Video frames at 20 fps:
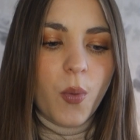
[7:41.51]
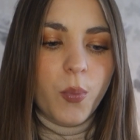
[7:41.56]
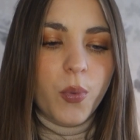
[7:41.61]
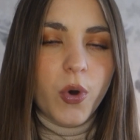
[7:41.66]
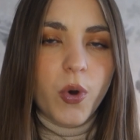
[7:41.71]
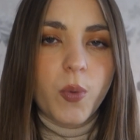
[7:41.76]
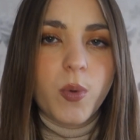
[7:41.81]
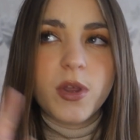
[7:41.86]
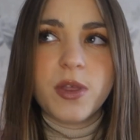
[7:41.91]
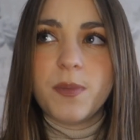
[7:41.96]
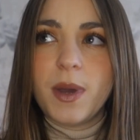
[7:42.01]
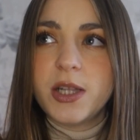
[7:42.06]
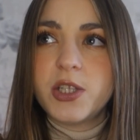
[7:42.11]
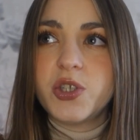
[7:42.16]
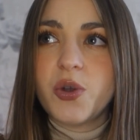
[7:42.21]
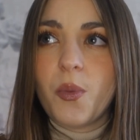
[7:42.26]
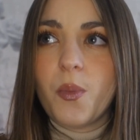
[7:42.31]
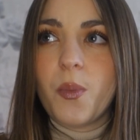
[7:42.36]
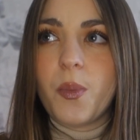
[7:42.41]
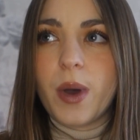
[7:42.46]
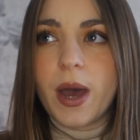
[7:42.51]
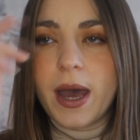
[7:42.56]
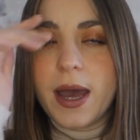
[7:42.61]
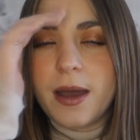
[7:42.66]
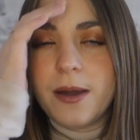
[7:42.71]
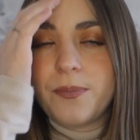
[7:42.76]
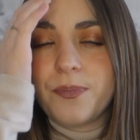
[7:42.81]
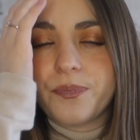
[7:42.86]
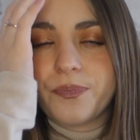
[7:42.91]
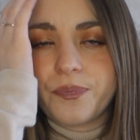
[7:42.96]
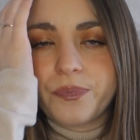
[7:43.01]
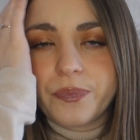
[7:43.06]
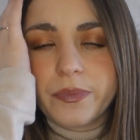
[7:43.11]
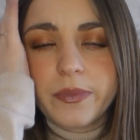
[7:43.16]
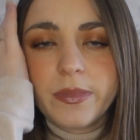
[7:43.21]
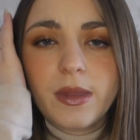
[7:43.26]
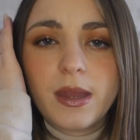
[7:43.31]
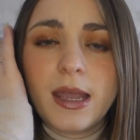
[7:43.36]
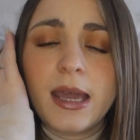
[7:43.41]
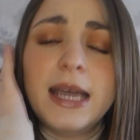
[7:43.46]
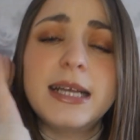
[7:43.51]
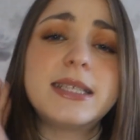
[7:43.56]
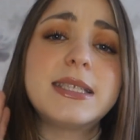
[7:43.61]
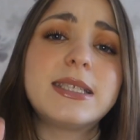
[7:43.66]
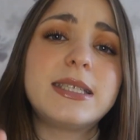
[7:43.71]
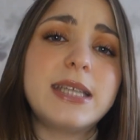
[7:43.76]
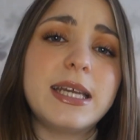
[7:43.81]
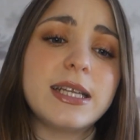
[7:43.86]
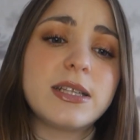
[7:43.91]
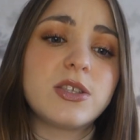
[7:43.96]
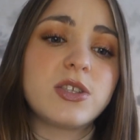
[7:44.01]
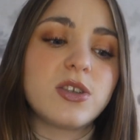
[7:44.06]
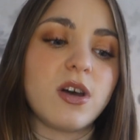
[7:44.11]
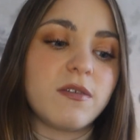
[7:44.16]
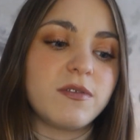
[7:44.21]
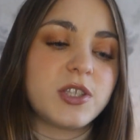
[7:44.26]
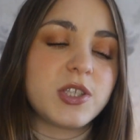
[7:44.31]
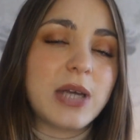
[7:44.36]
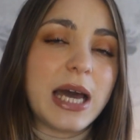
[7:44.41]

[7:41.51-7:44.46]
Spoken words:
But with my jumper, it stayed soft,